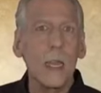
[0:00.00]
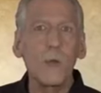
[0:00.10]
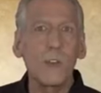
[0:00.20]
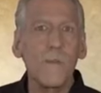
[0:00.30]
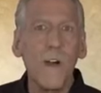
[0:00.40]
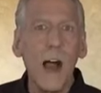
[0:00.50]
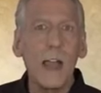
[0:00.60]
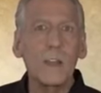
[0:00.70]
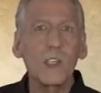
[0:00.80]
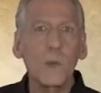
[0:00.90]
and he will
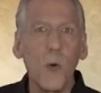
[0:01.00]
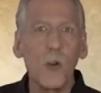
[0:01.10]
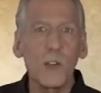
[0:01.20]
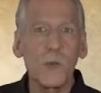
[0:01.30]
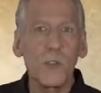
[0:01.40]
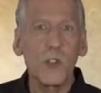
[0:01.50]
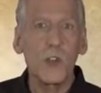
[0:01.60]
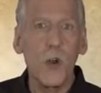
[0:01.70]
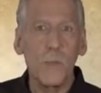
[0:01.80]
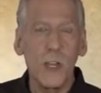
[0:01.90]
divide the spoils with
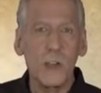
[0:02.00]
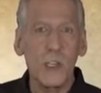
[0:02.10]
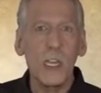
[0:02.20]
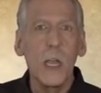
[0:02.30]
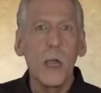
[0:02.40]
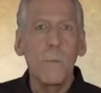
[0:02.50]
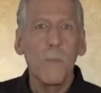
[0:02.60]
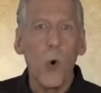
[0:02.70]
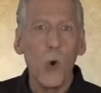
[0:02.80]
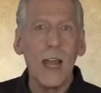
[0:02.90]
the strong, because he
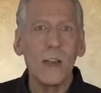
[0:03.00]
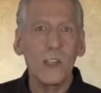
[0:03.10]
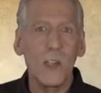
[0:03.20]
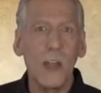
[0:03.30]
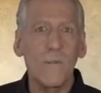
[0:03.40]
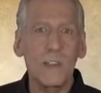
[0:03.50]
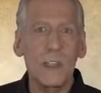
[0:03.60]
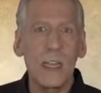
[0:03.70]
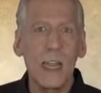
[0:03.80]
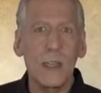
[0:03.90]
poured out his life
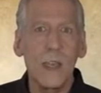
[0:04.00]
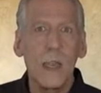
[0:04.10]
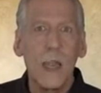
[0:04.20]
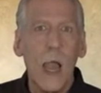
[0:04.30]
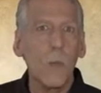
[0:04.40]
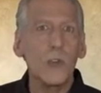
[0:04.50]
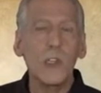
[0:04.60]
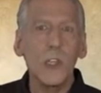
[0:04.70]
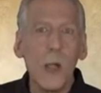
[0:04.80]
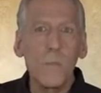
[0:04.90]
unto death, and
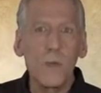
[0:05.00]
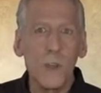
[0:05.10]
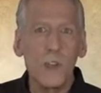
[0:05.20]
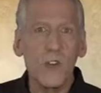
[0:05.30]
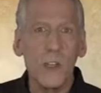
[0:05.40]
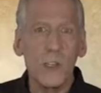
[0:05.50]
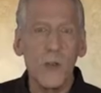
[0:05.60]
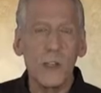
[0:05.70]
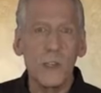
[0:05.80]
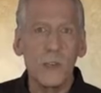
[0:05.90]
was numbered with the
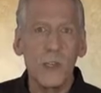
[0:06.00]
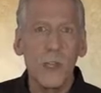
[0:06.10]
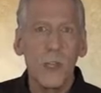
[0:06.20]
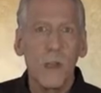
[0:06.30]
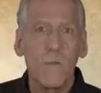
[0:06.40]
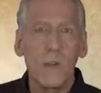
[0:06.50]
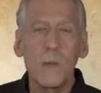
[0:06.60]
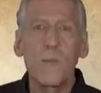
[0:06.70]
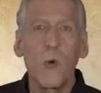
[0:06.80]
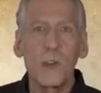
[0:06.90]
transgressors. For
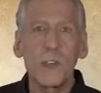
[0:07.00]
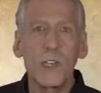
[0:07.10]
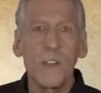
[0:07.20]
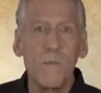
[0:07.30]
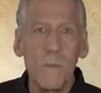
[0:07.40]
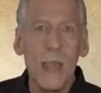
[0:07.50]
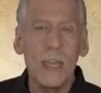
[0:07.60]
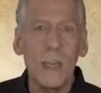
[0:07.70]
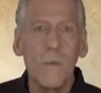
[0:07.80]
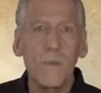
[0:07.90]
he bore the sin of
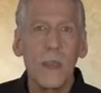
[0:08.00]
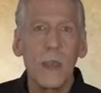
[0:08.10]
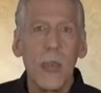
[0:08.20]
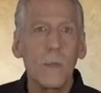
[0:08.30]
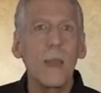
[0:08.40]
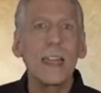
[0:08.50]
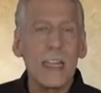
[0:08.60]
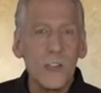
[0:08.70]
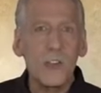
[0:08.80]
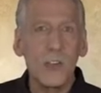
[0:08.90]
many, and
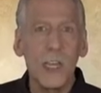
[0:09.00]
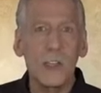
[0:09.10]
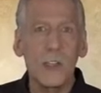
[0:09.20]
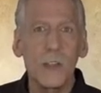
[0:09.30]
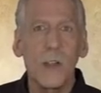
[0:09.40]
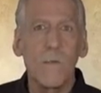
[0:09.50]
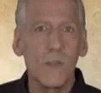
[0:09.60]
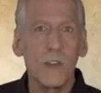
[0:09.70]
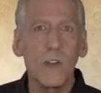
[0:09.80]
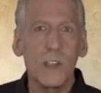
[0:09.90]
made intercession
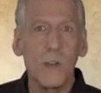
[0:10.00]
for the